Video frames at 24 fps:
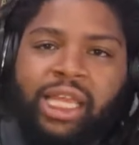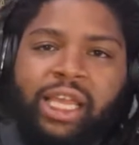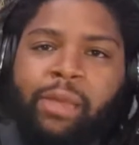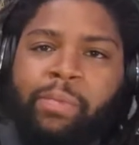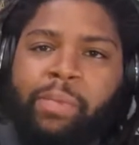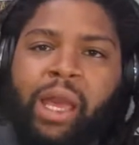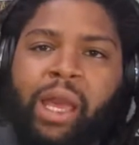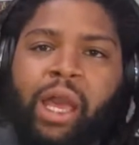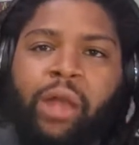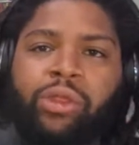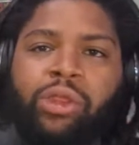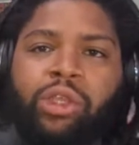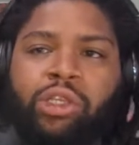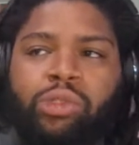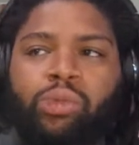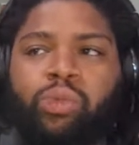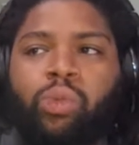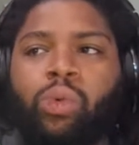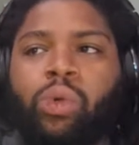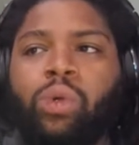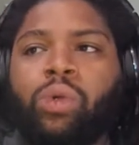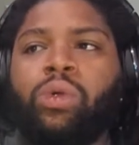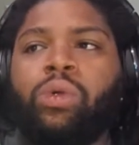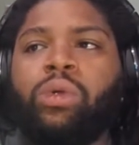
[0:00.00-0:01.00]
about this
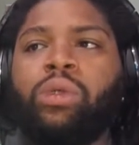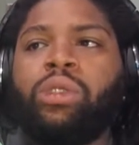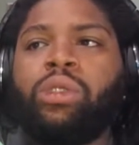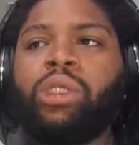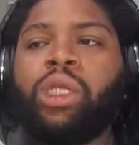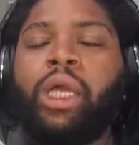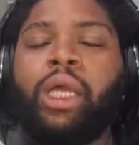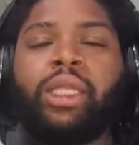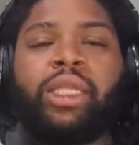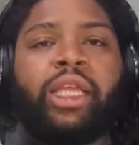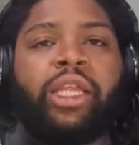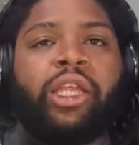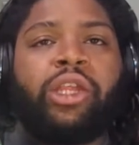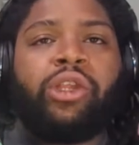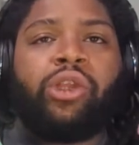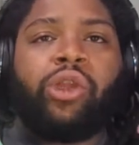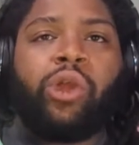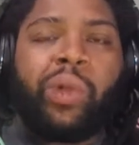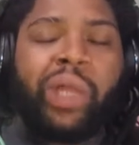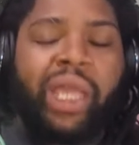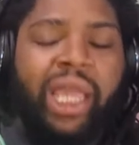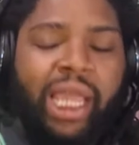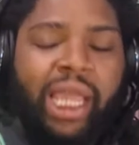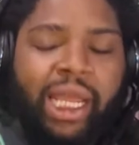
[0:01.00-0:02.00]
world, they didn't
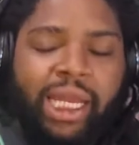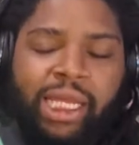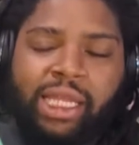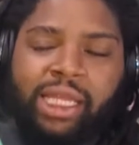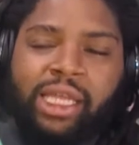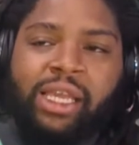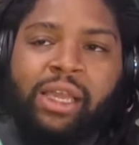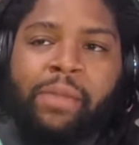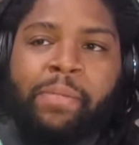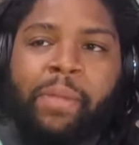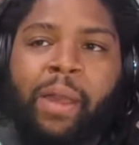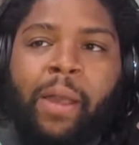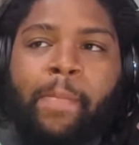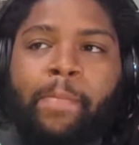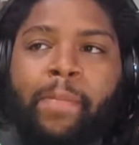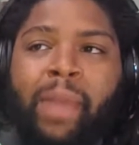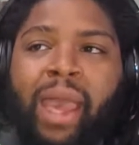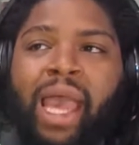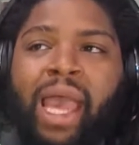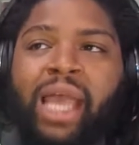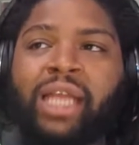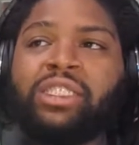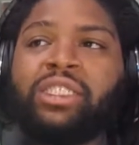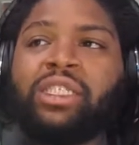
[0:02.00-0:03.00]
know anything about
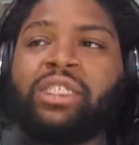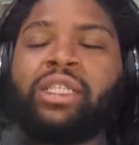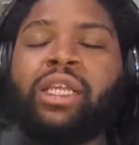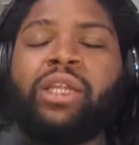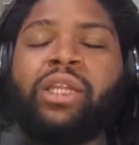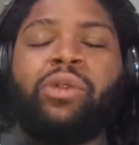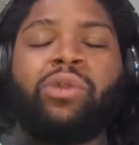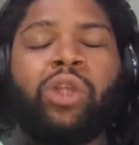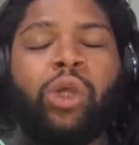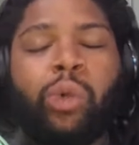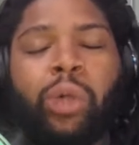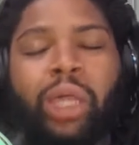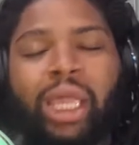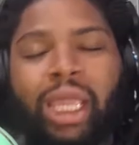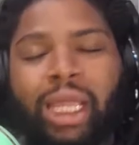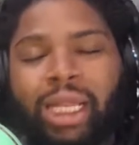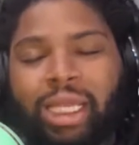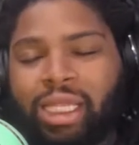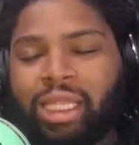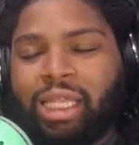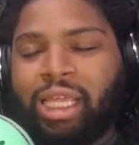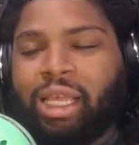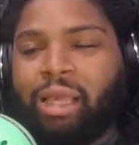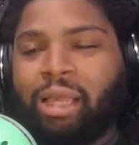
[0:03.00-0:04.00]
magic, they don't know
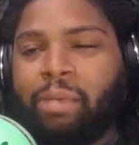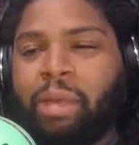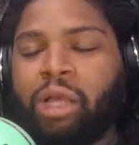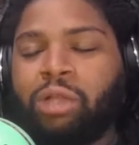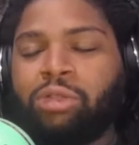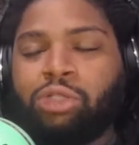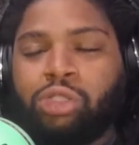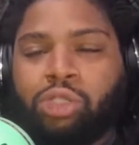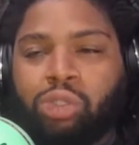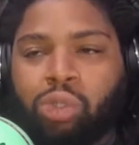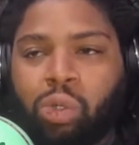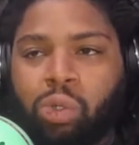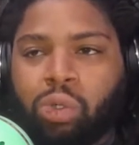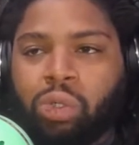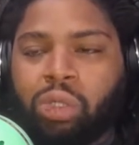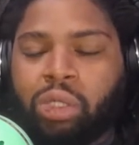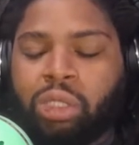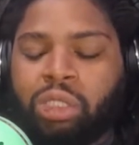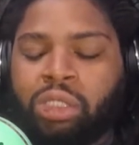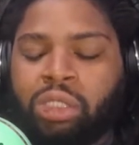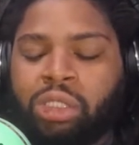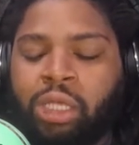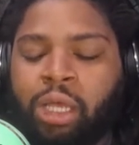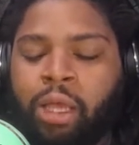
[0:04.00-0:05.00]
anything about
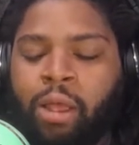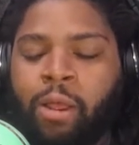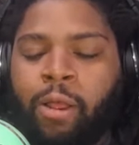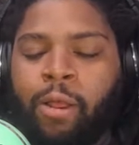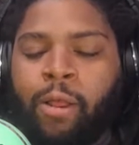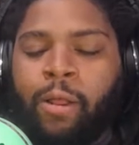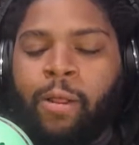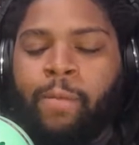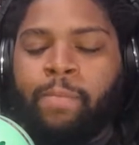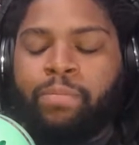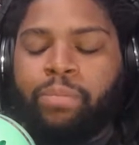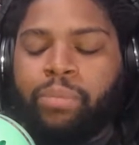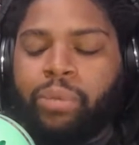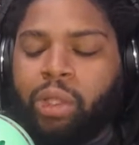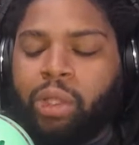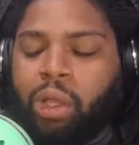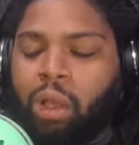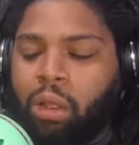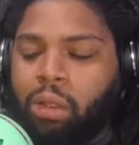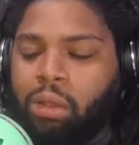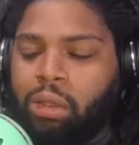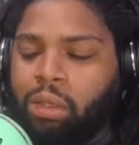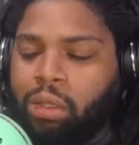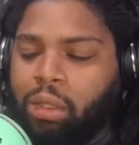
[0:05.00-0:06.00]
swords.
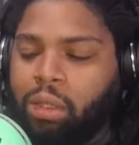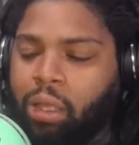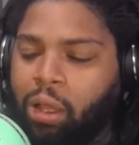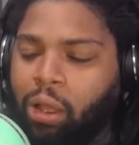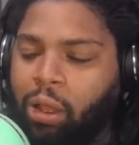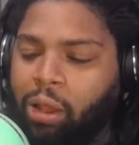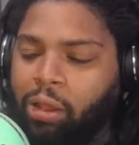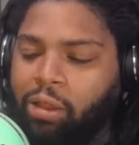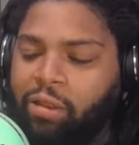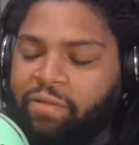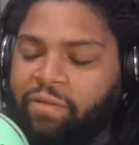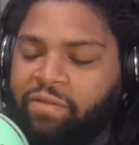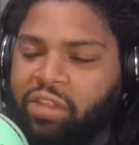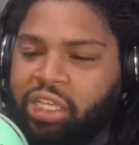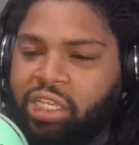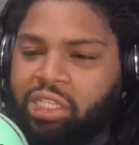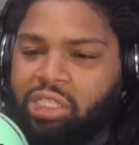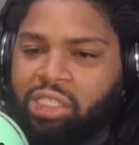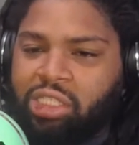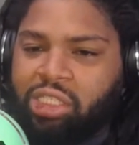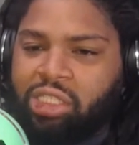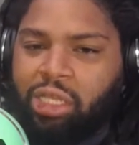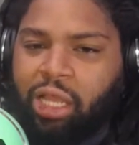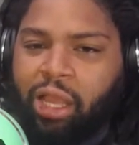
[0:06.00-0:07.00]
All of
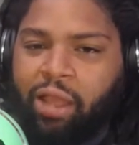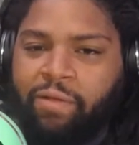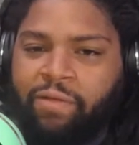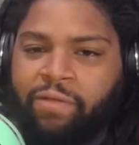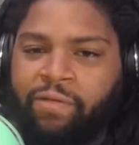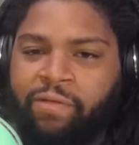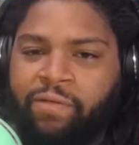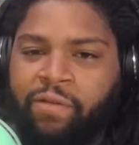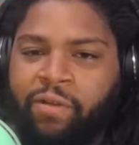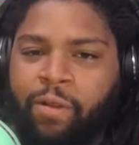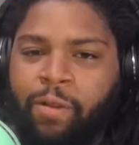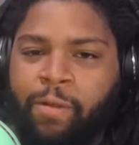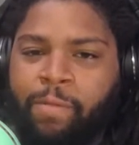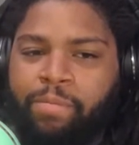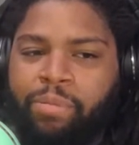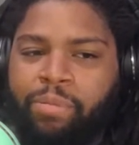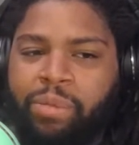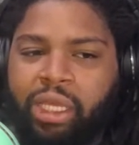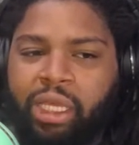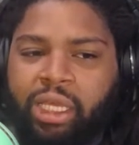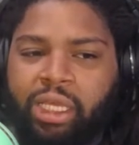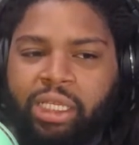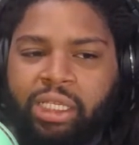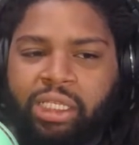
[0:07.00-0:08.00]
this stuff
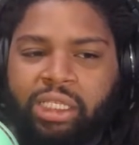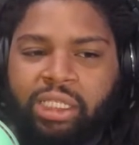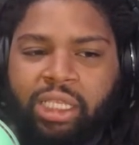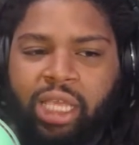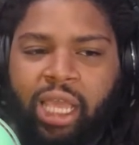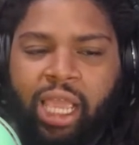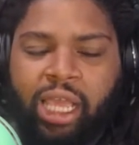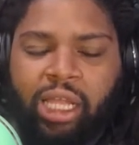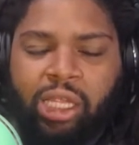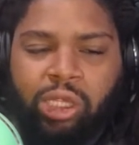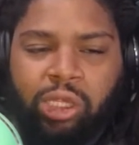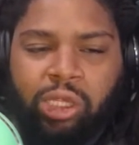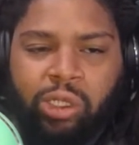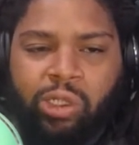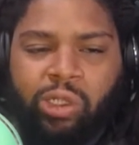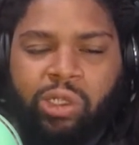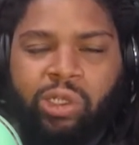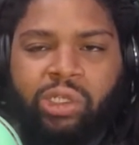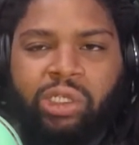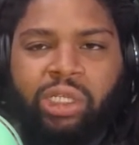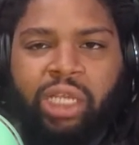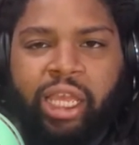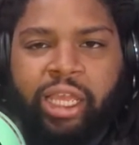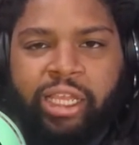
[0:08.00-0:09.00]
is a
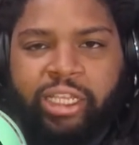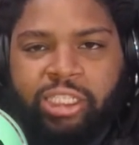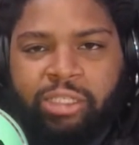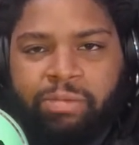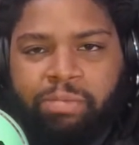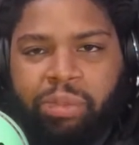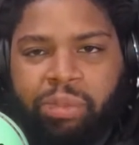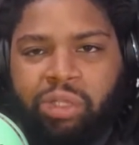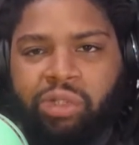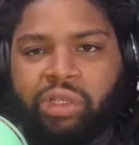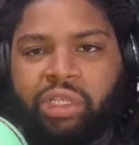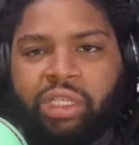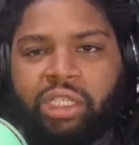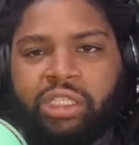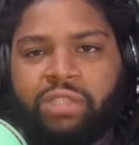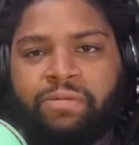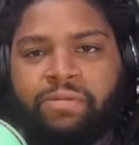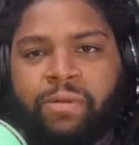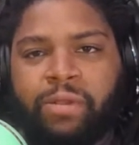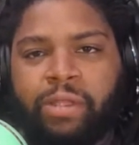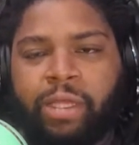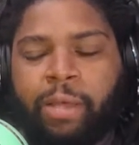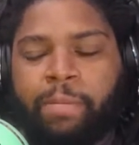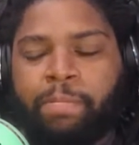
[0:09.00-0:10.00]
learned experience
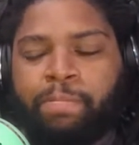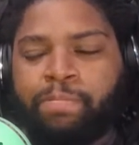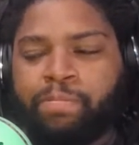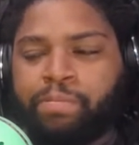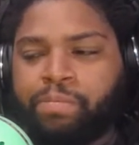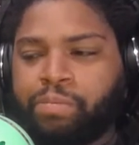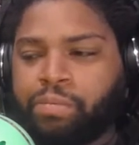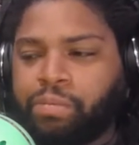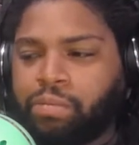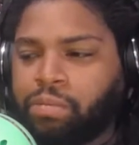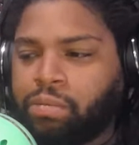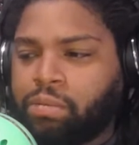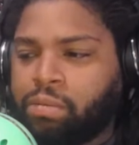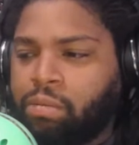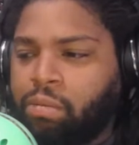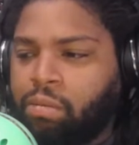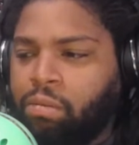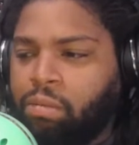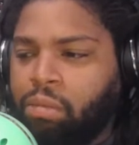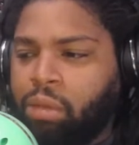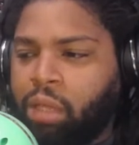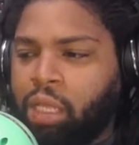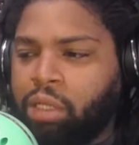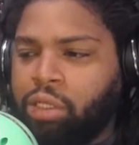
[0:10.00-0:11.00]
for them.
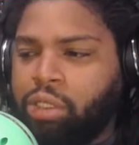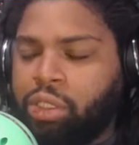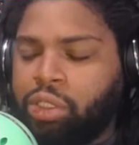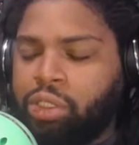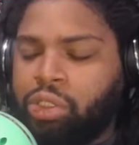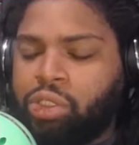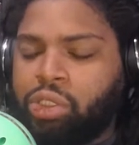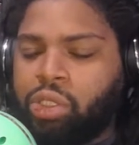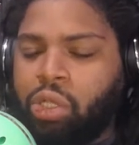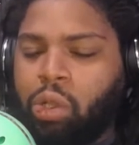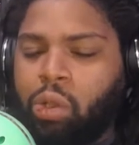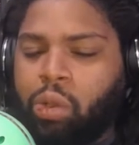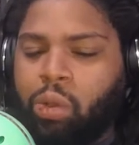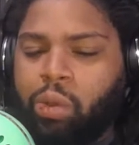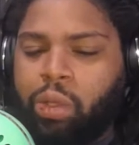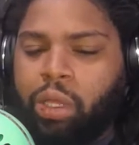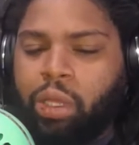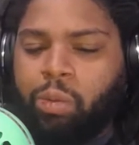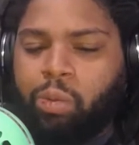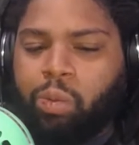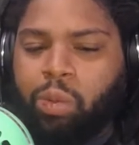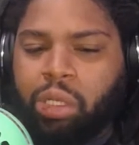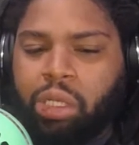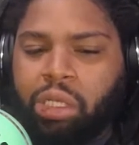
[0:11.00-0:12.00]
So
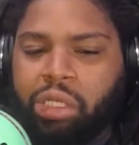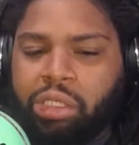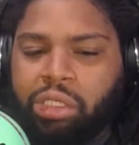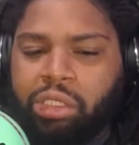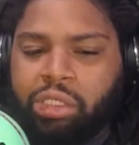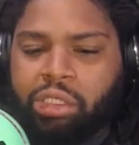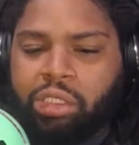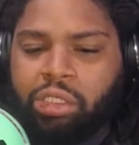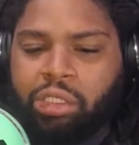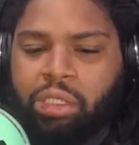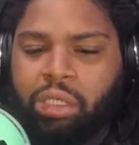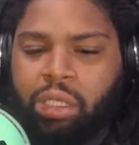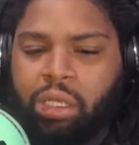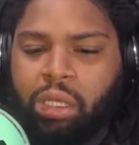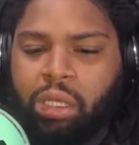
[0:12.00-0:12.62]
it was